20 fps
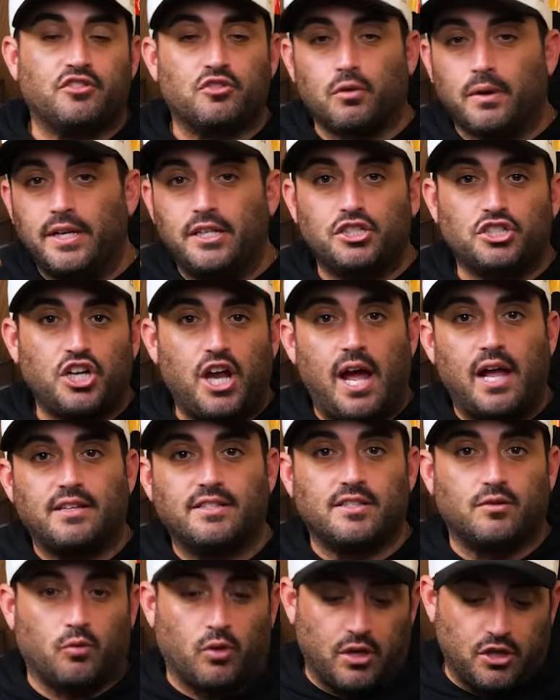
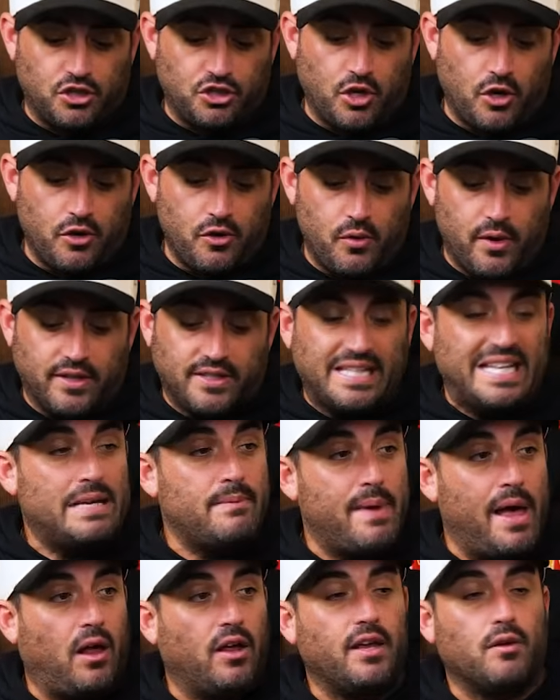screenshots, and we're going to show you his
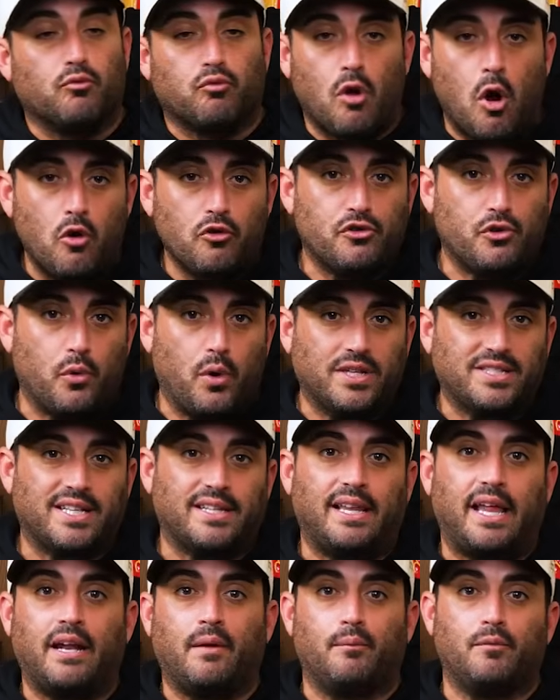email. He wrote to us
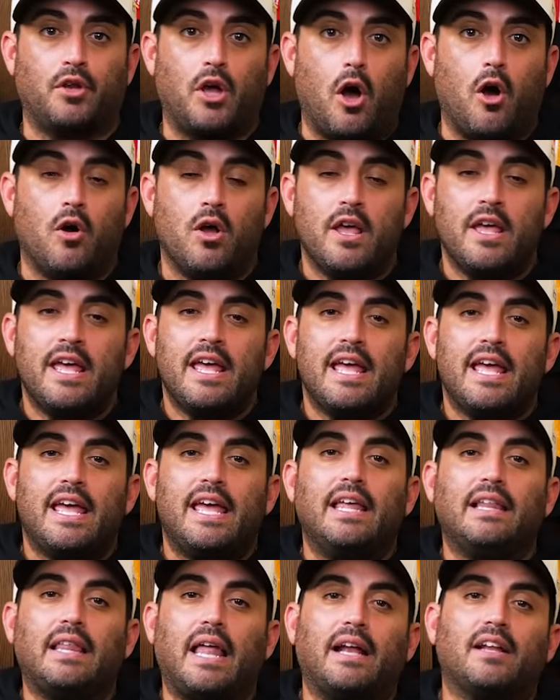and let him know.
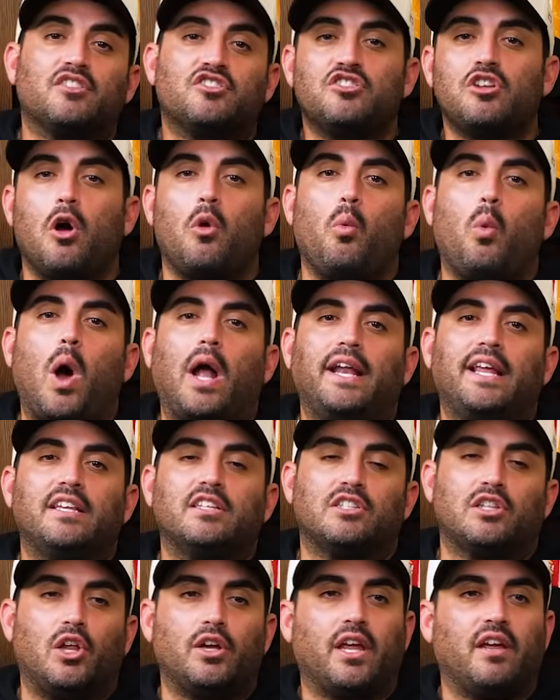He let us know what
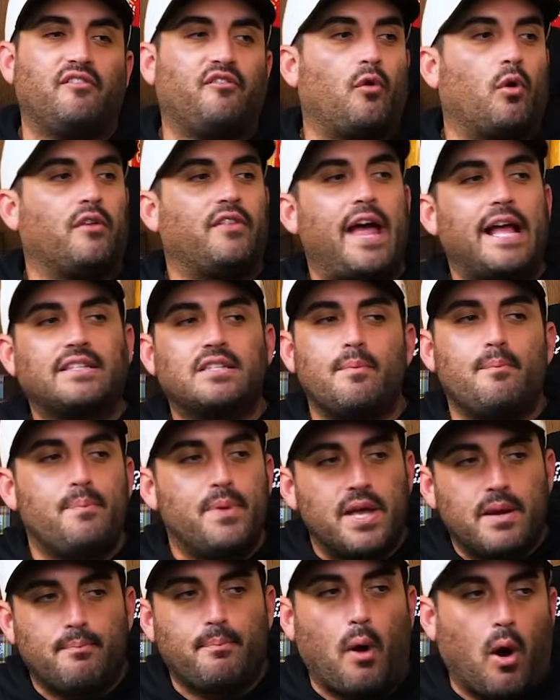he's looking for. That's a
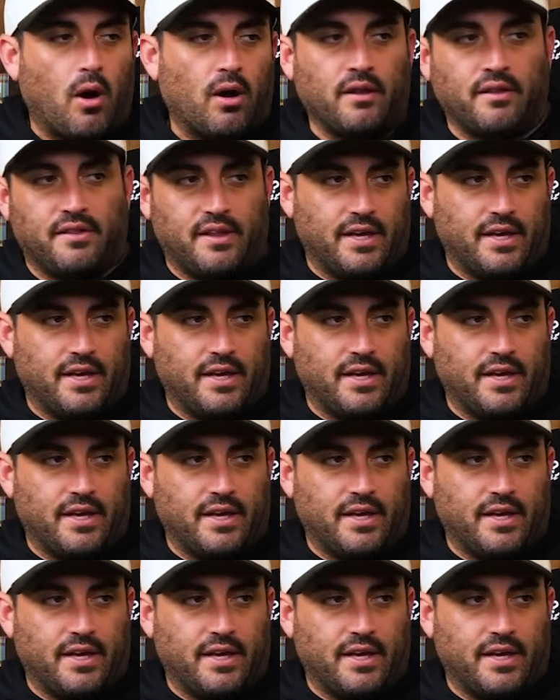big part of